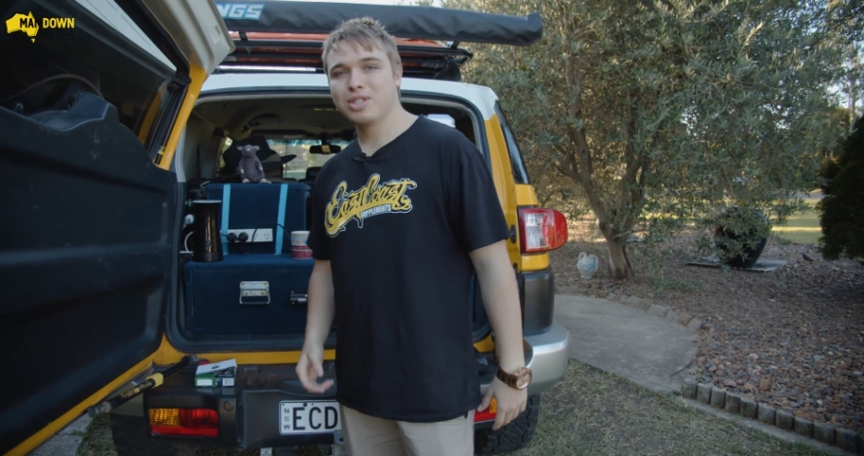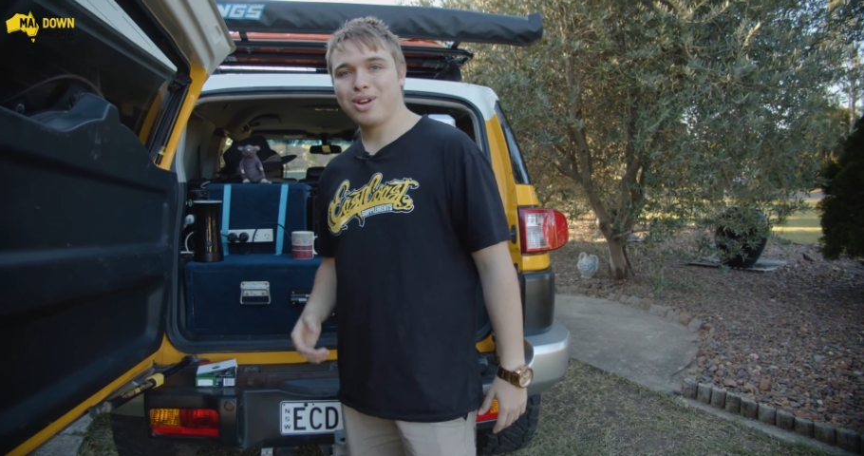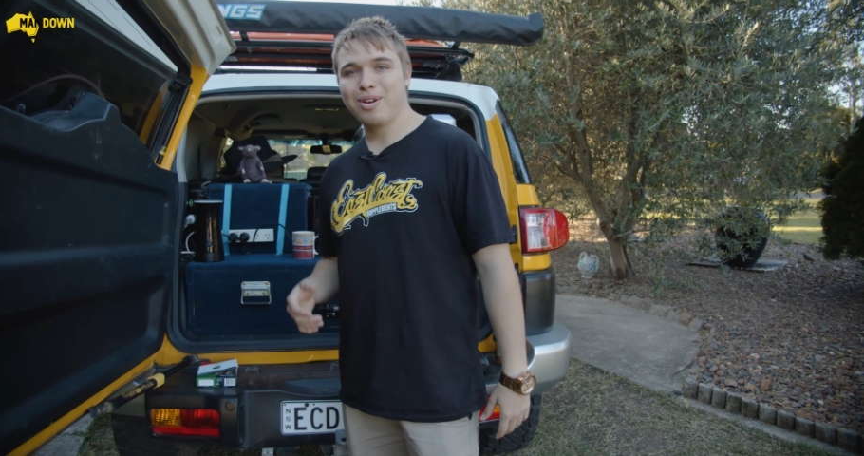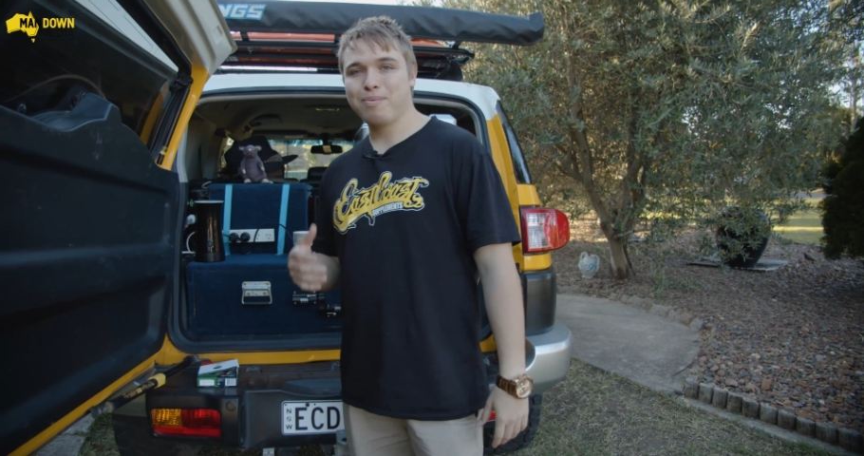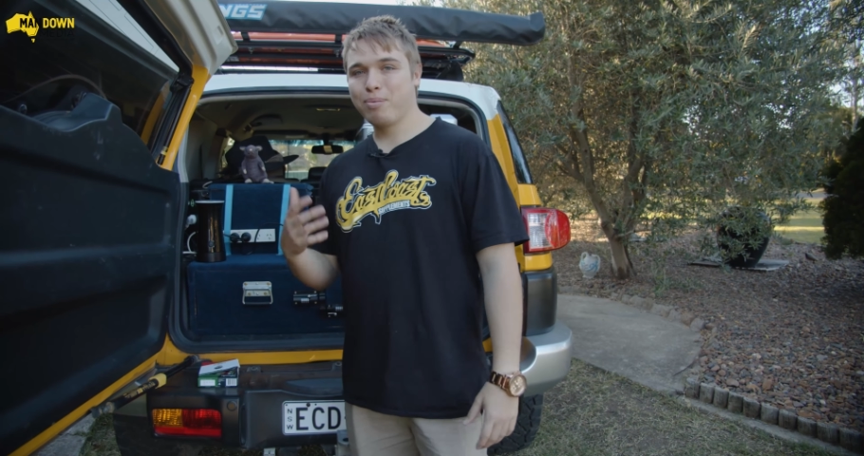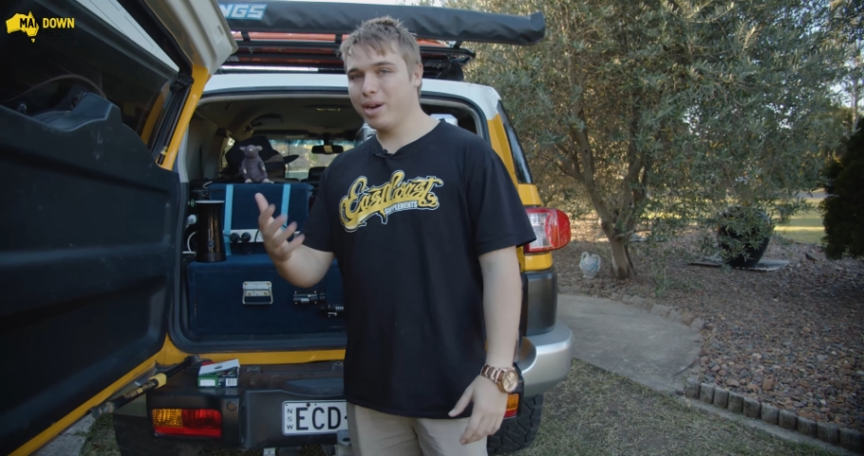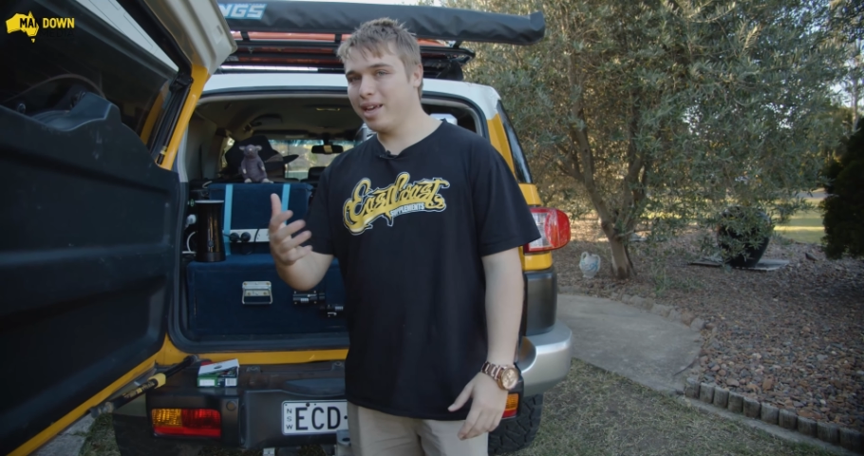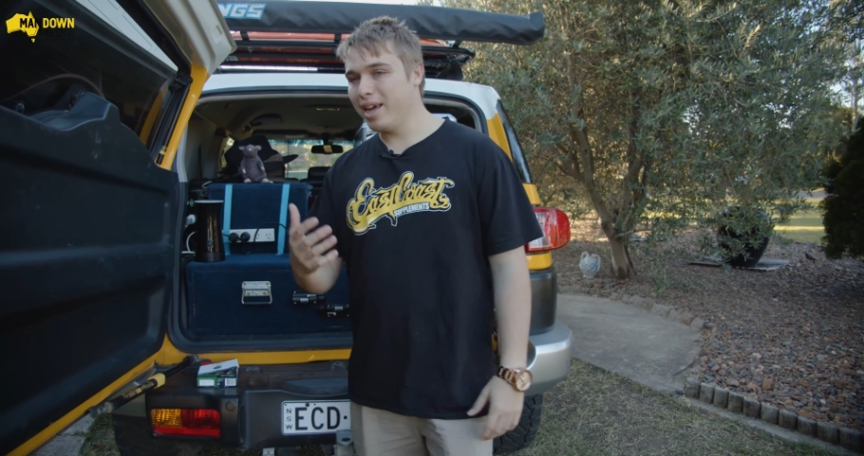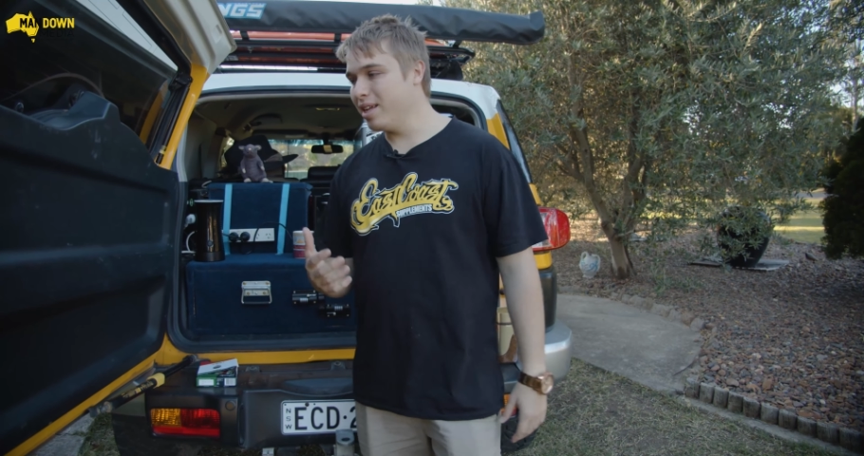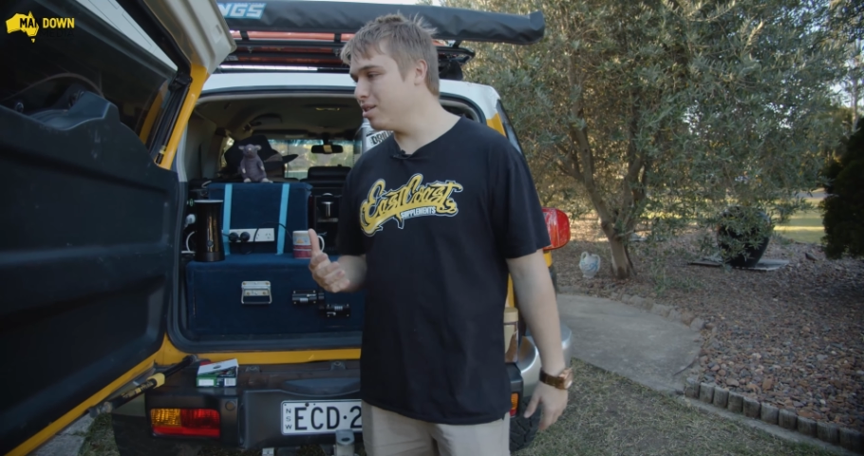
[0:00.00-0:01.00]
so pretty
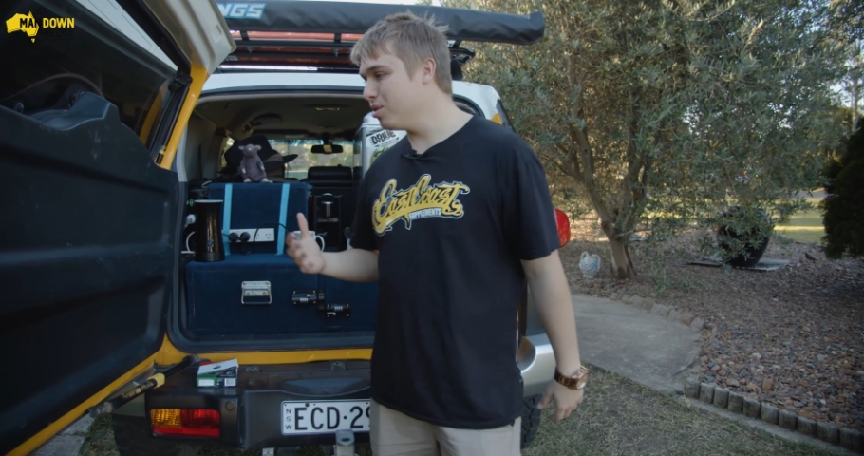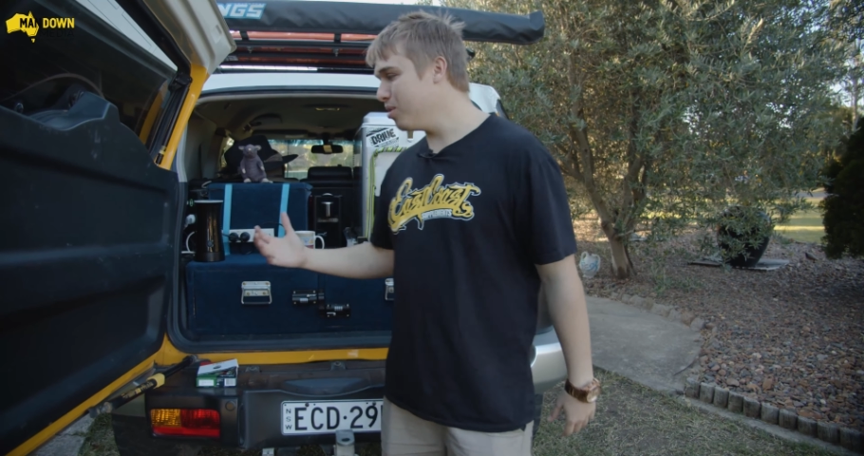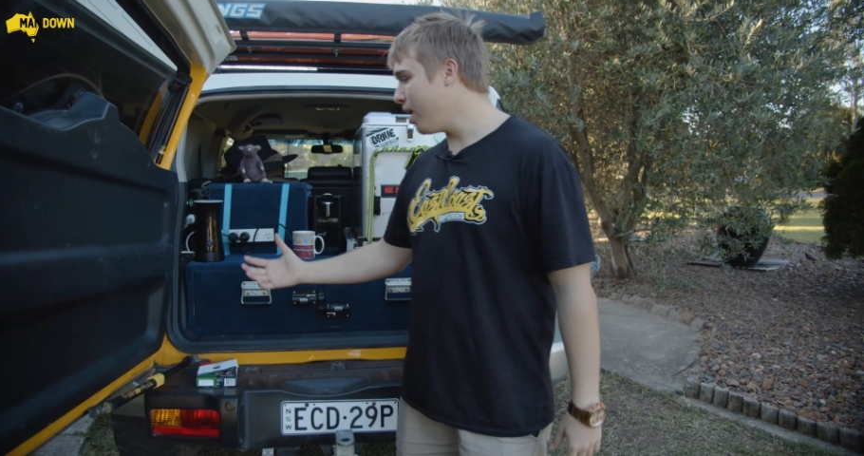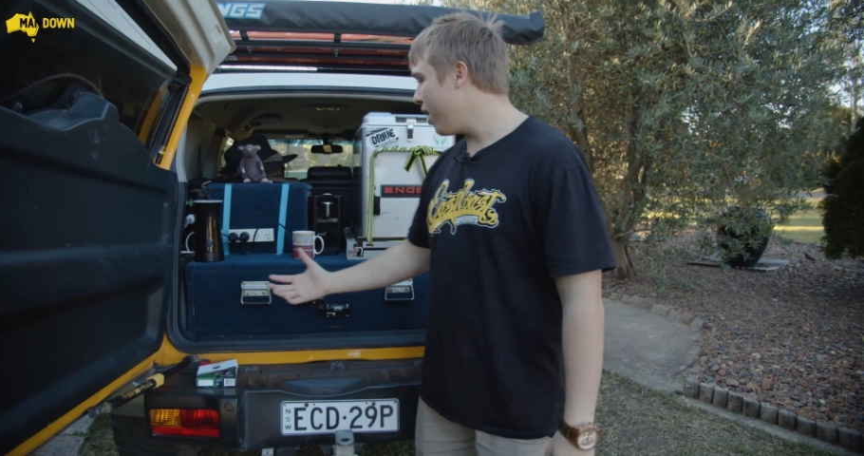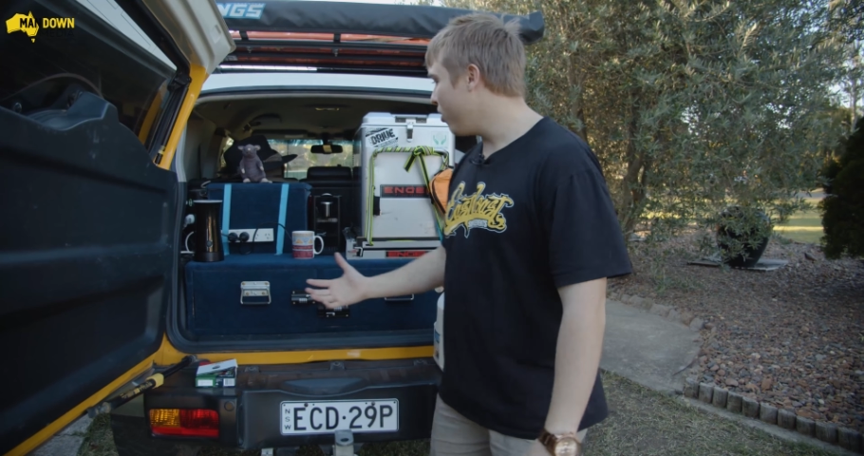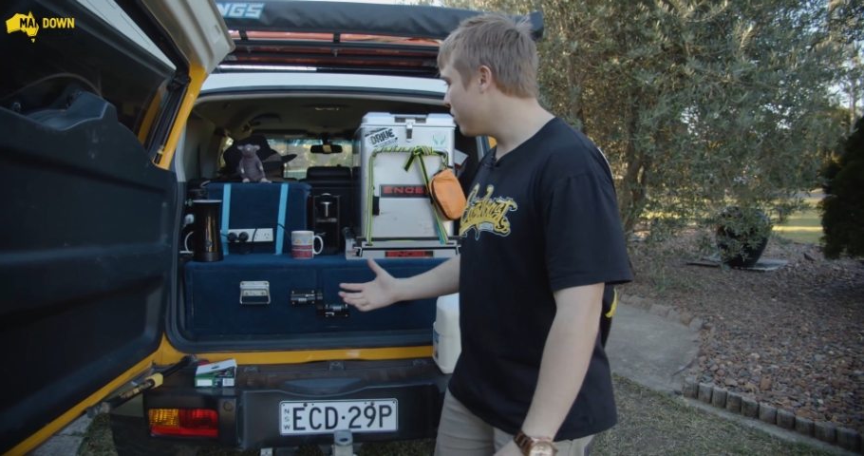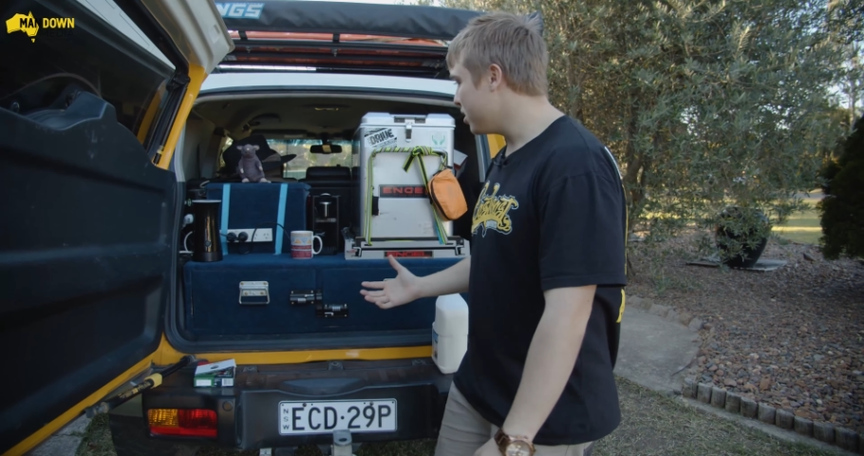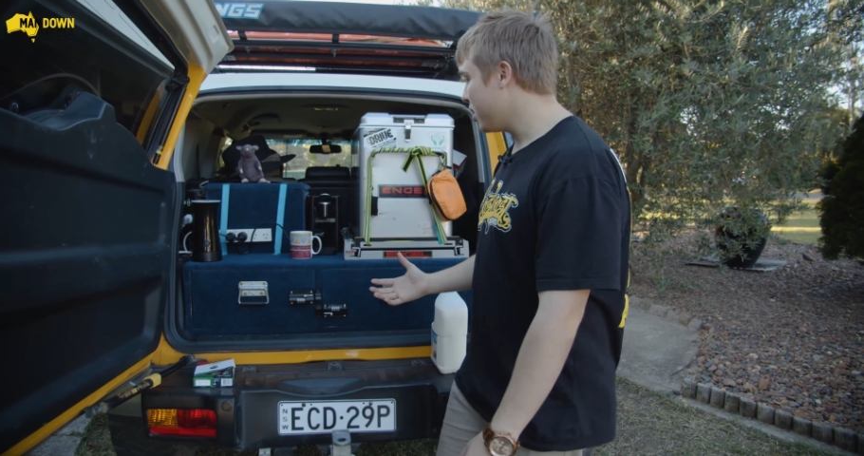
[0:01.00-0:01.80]
keen to do that on the